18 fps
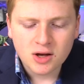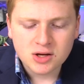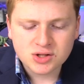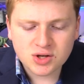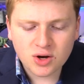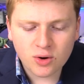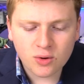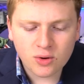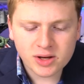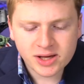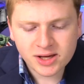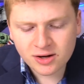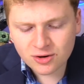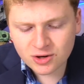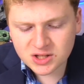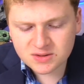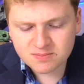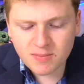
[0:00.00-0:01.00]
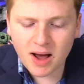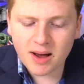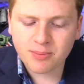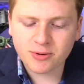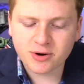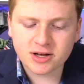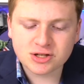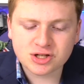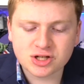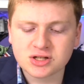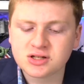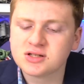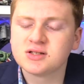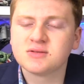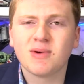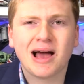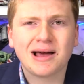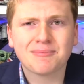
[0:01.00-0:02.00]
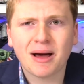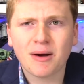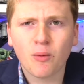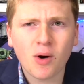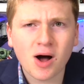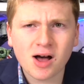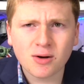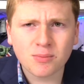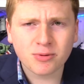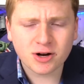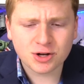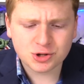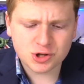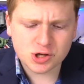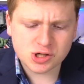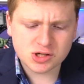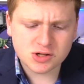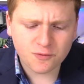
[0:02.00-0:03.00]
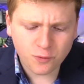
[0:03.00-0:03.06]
So here's my predictions, my, my wild predictions.